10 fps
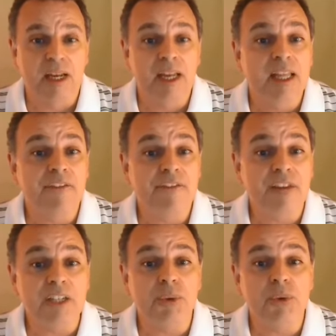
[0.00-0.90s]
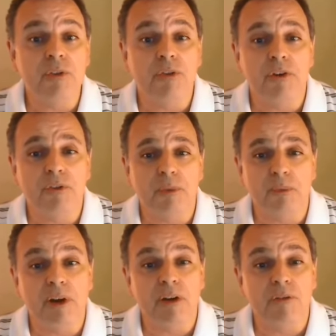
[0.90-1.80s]
The effectual fervent
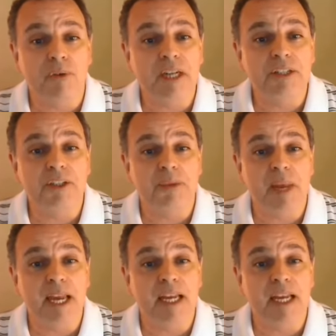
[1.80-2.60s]
prayer of a righteous man